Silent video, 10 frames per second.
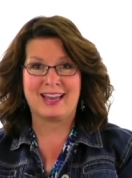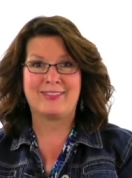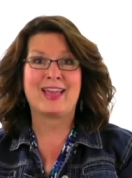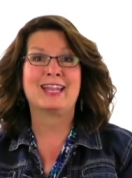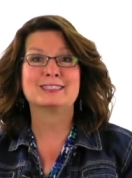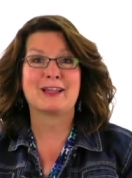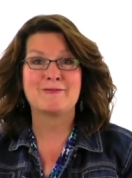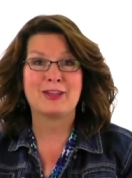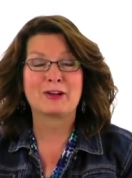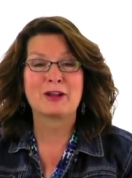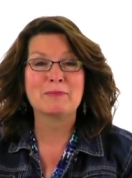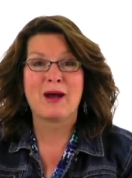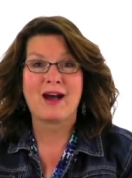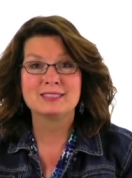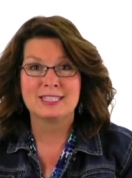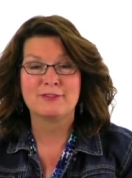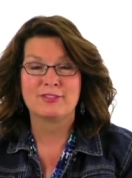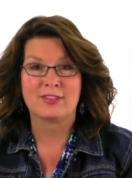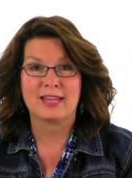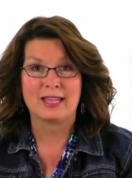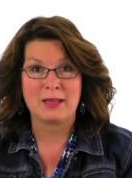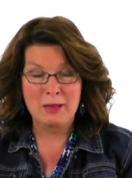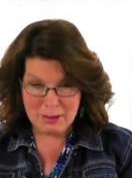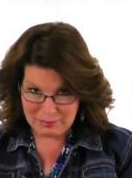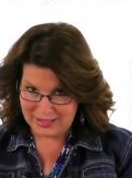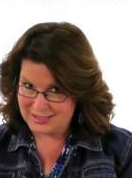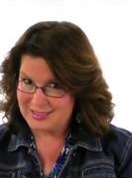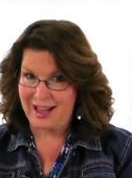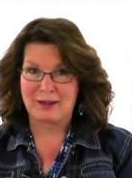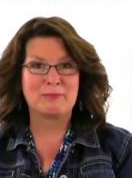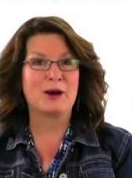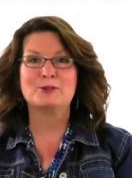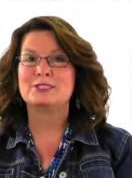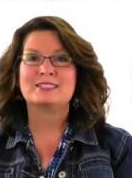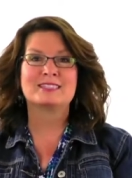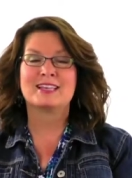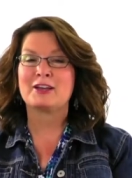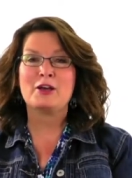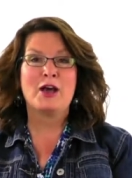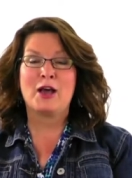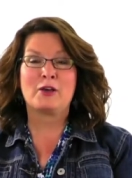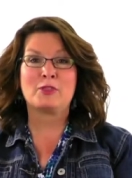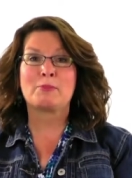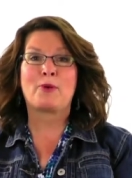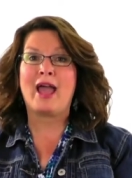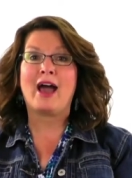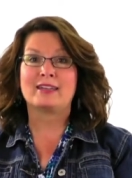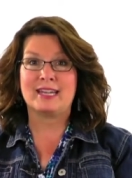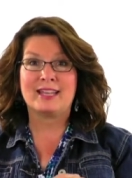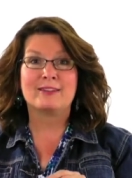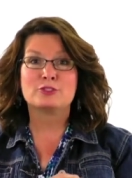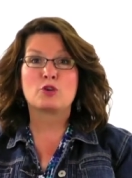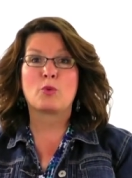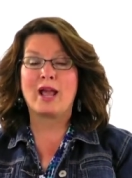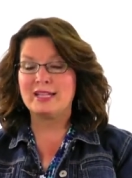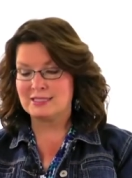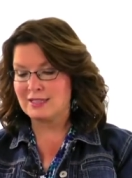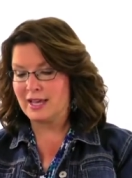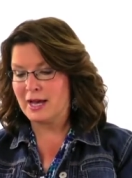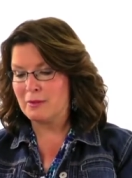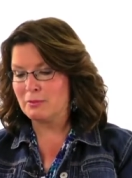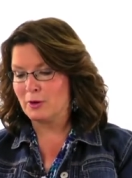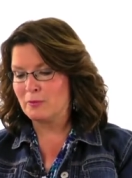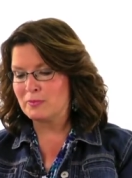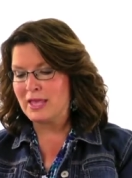And that is a very positive thing, because God opposes the proud and he gives grace to the humble.